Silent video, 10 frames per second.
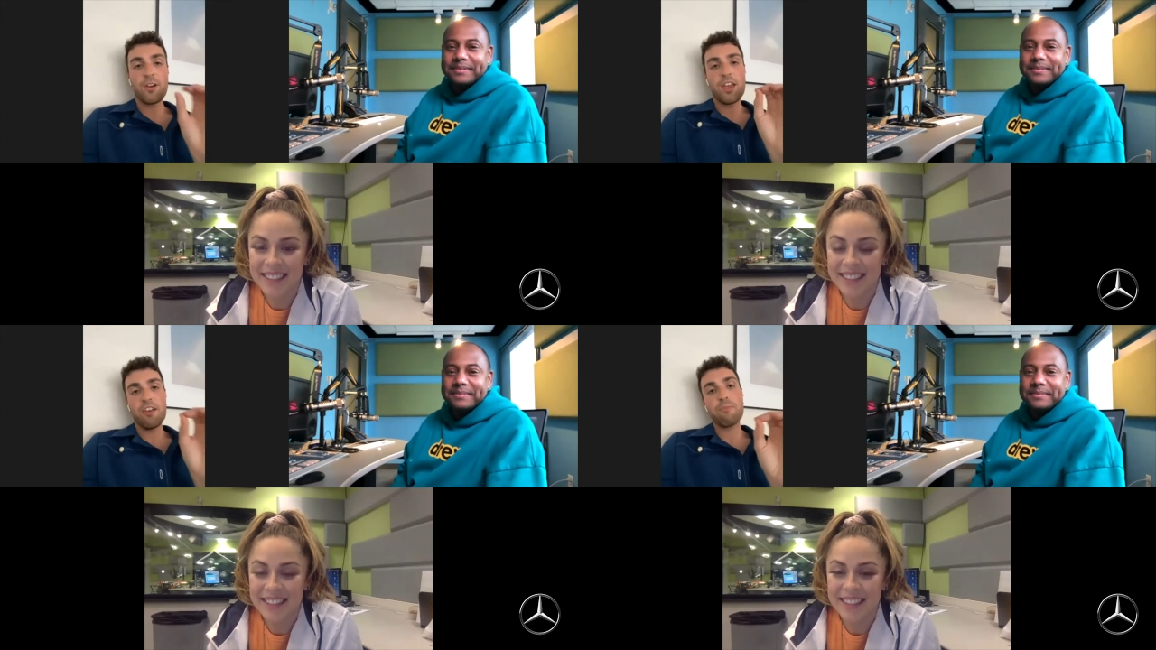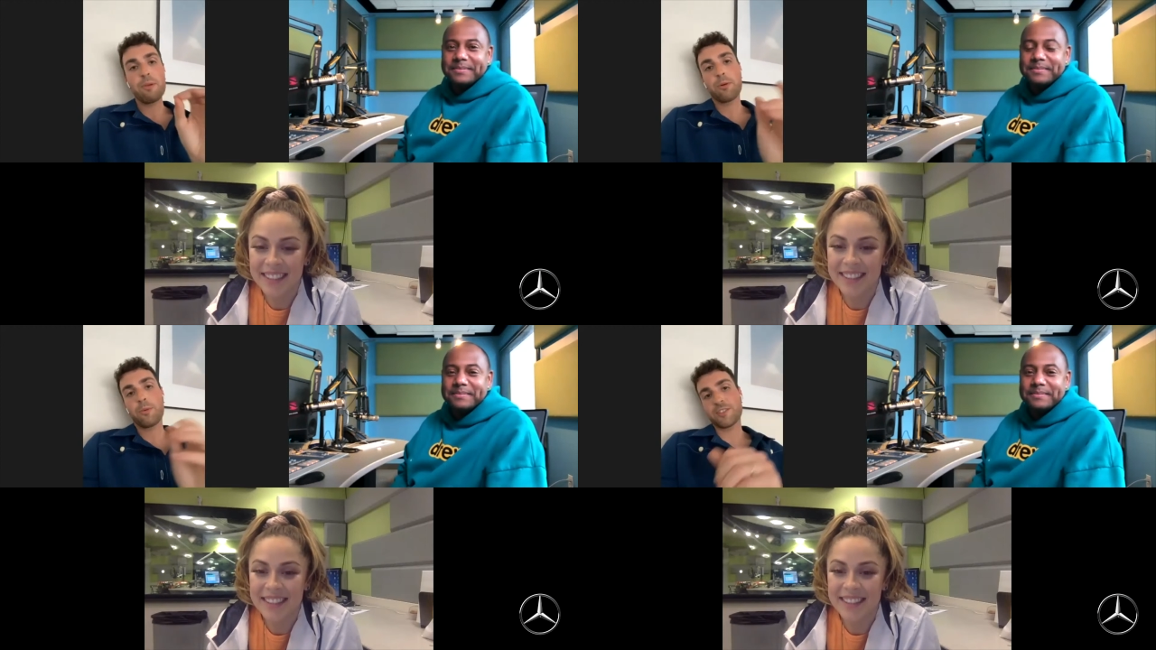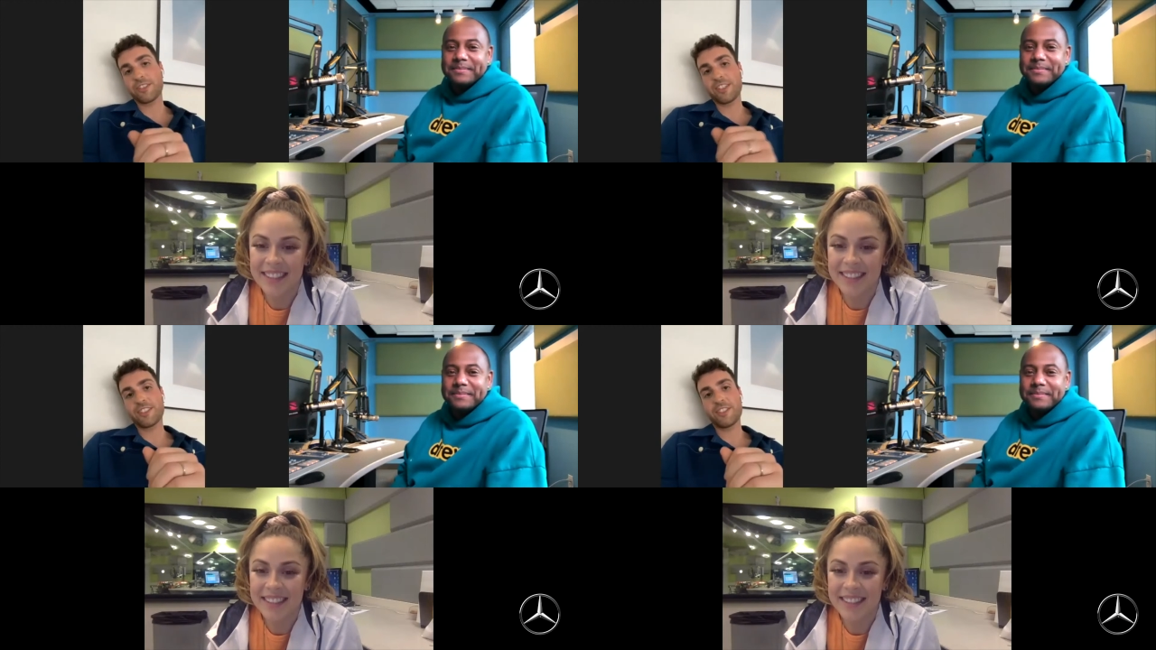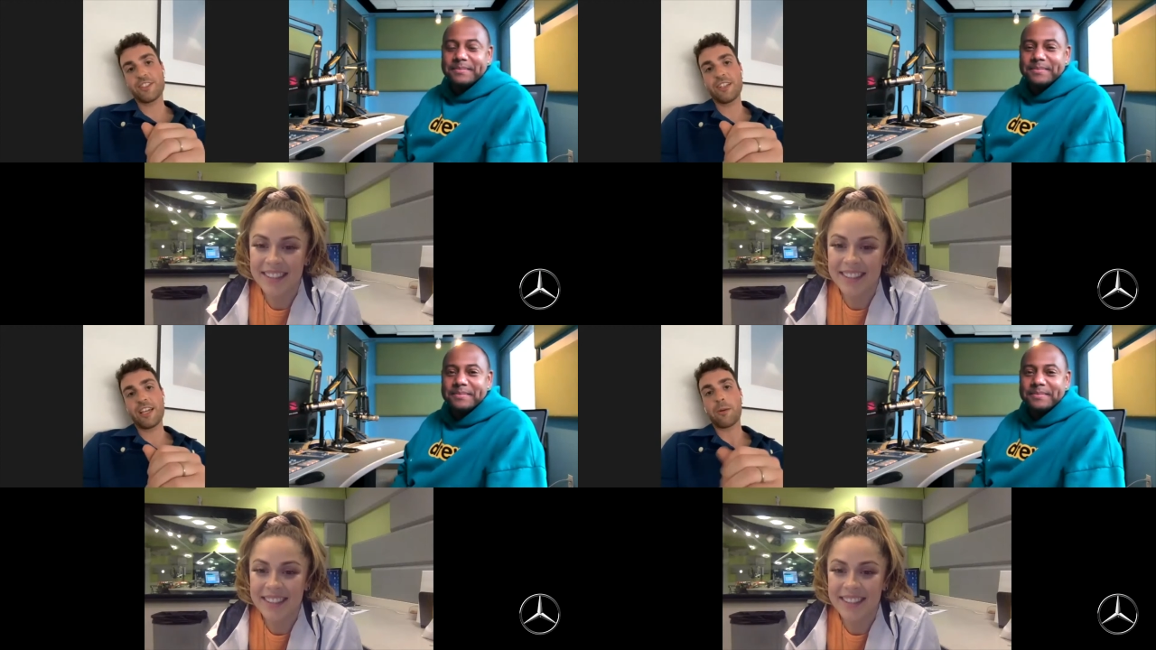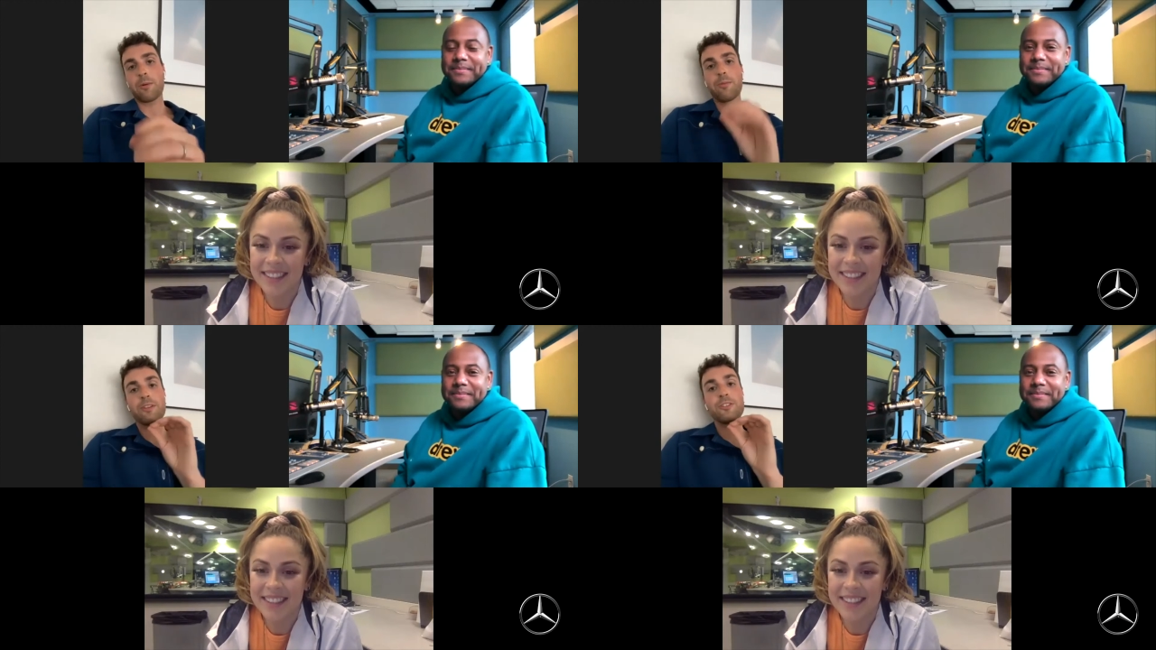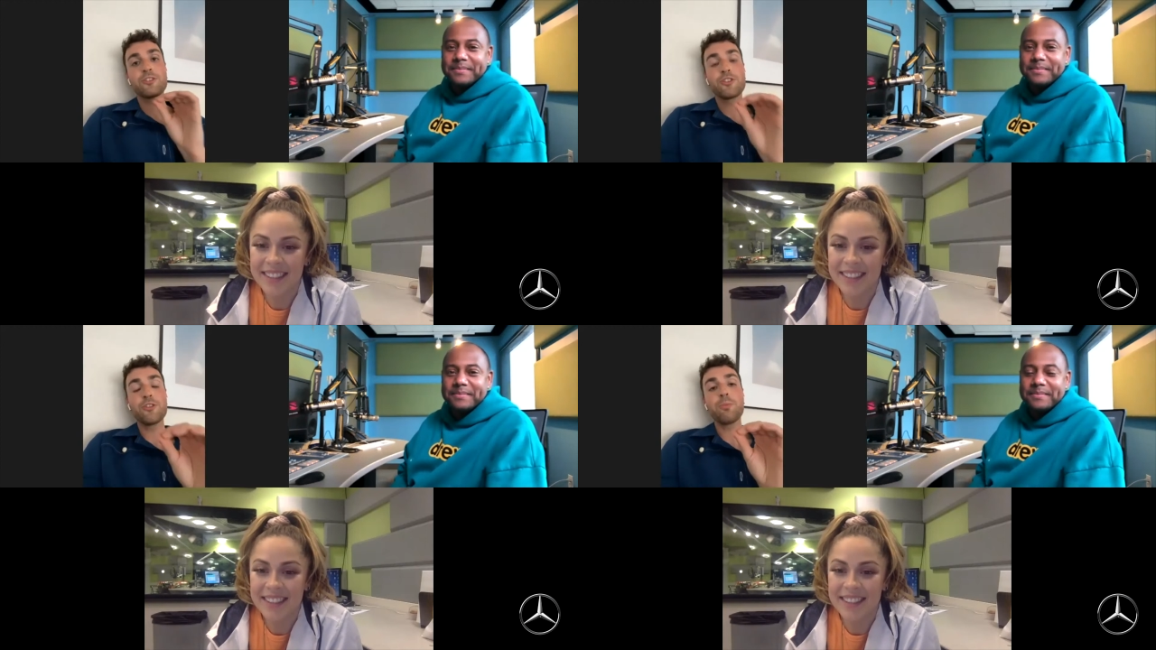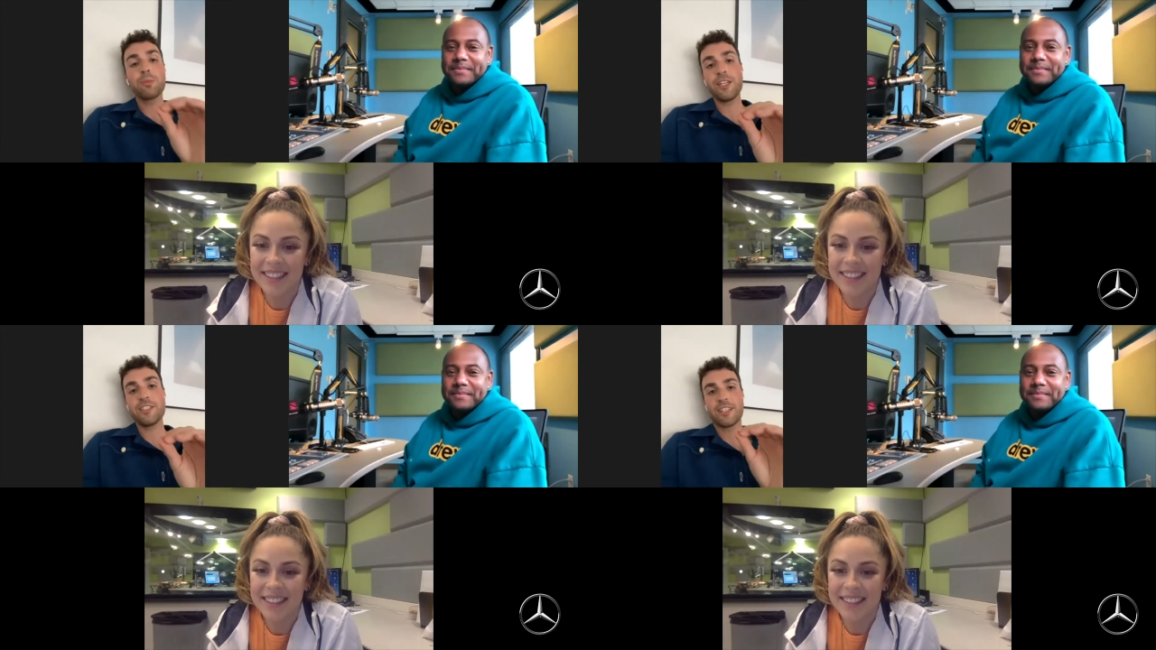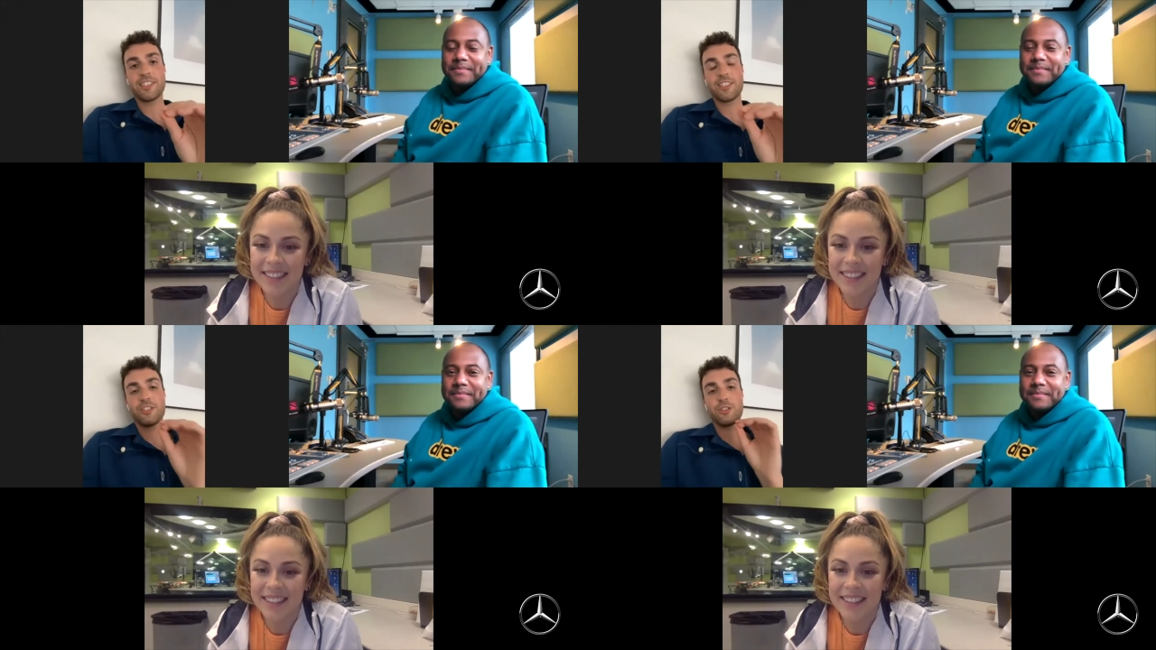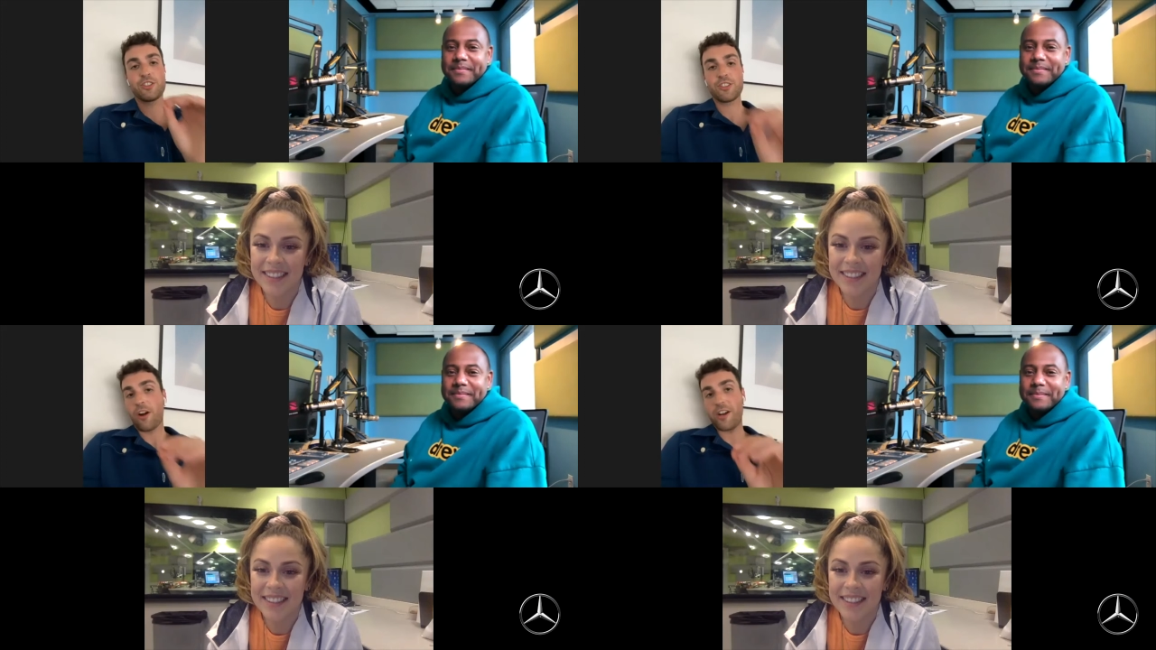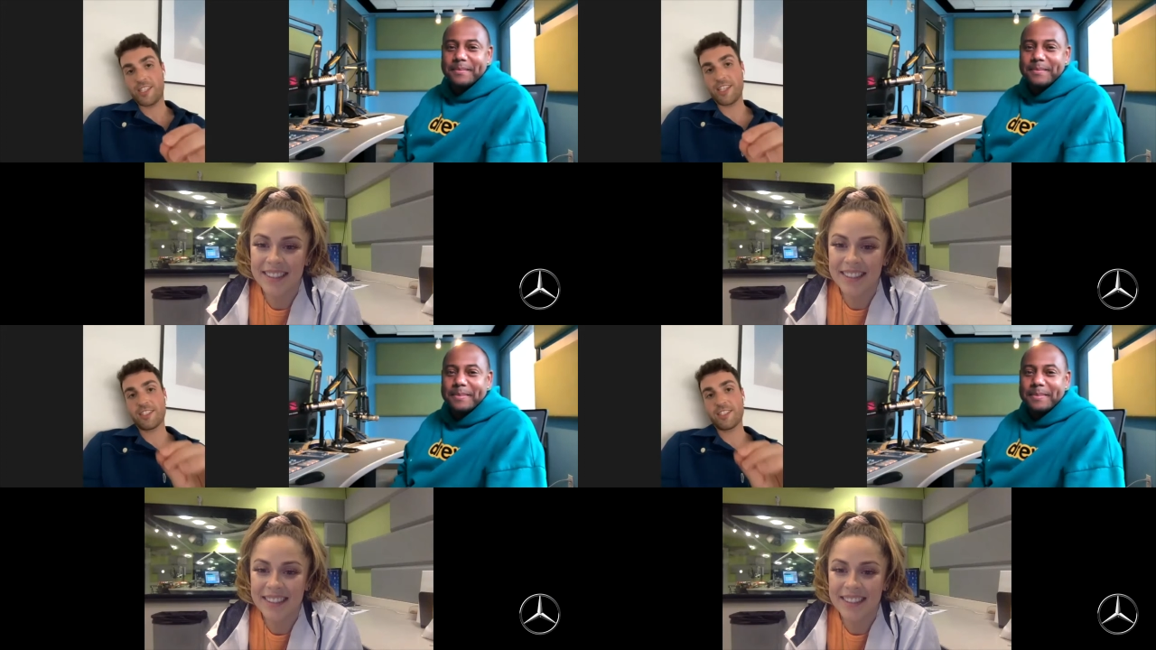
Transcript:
Speaker 1: So if people want to listen to the album, do please listen to Stars.